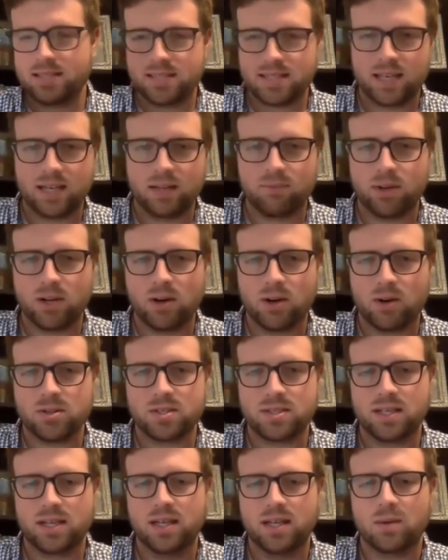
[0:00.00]
practicing
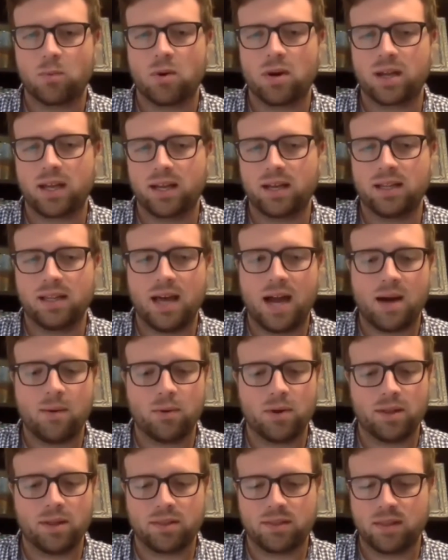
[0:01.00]
and rehearsing, and
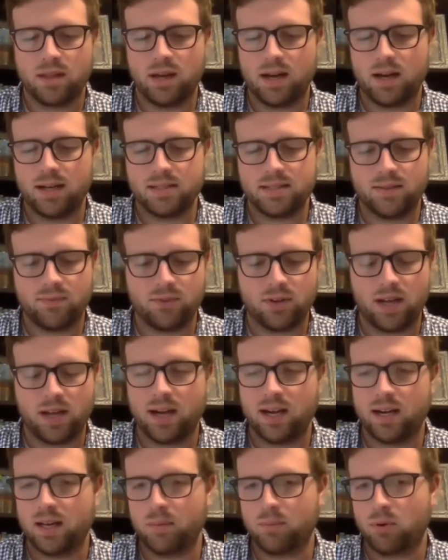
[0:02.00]
working a lot with
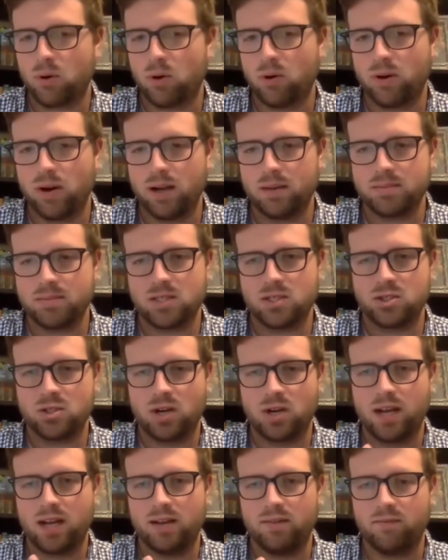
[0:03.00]
uh, different editing
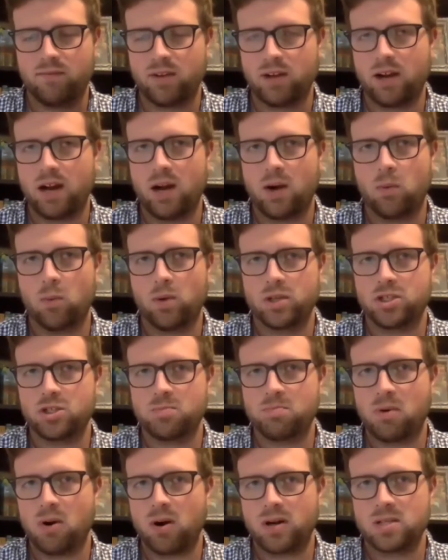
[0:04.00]
programs to try and figure
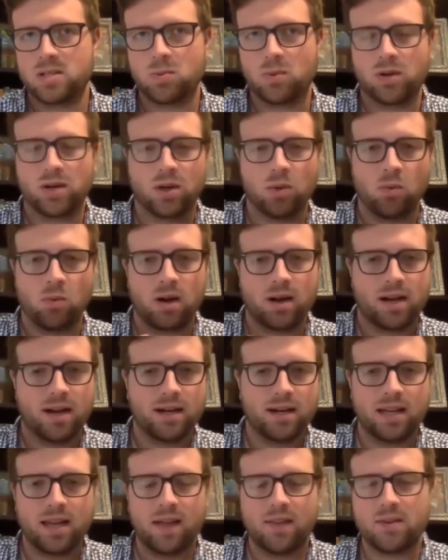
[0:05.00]
out which parts we're
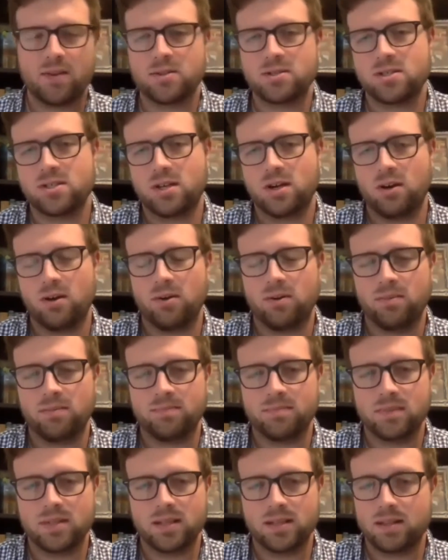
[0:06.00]
going to work on together.
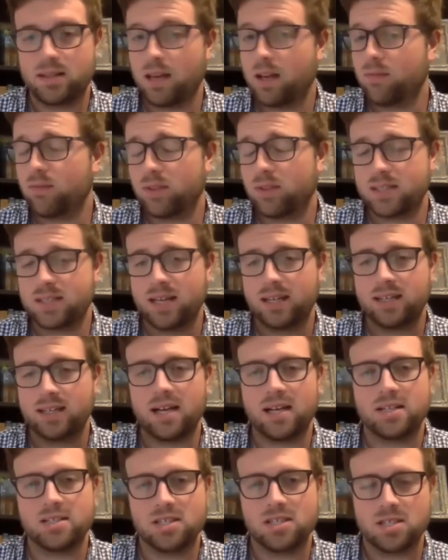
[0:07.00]
So,
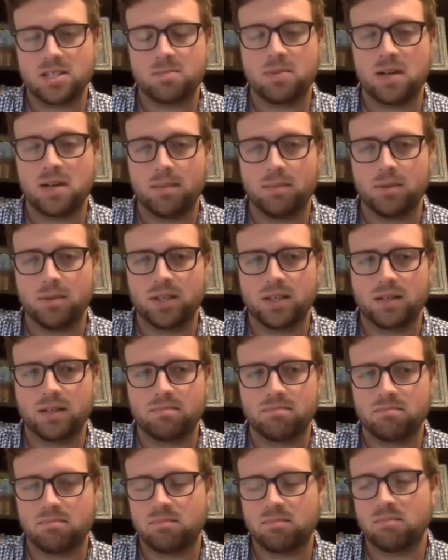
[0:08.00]
thankfully, technology has been
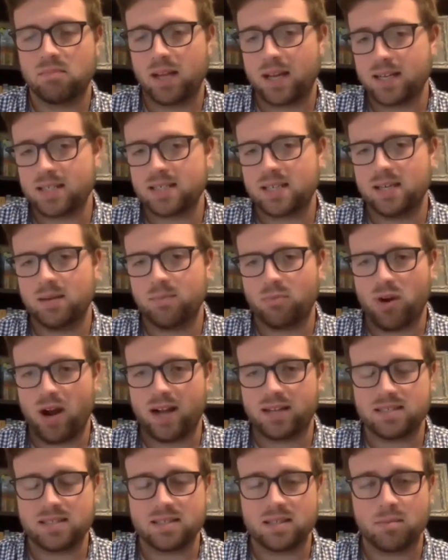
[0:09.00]
able to let us
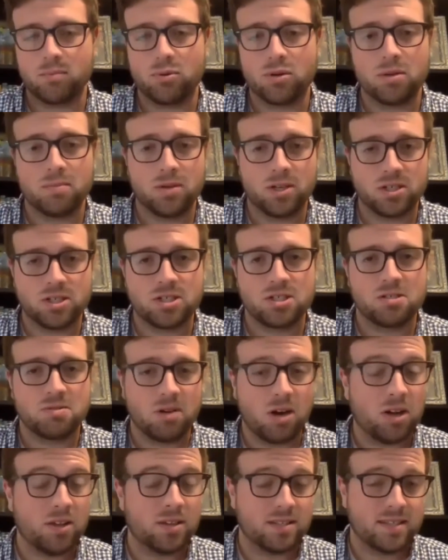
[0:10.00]
keep practicing pretty
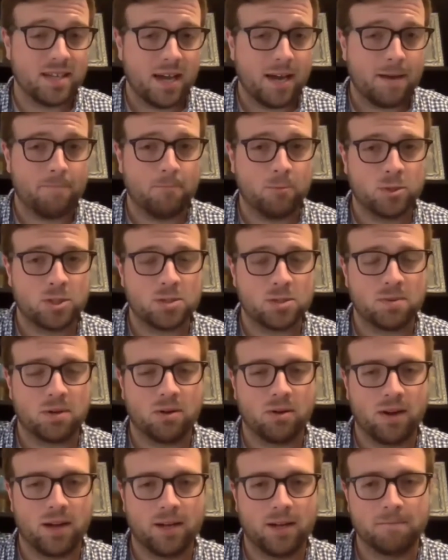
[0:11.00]
much all the
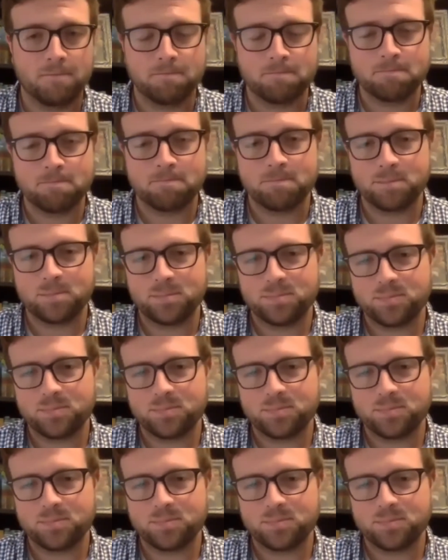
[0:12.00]
time, which is great.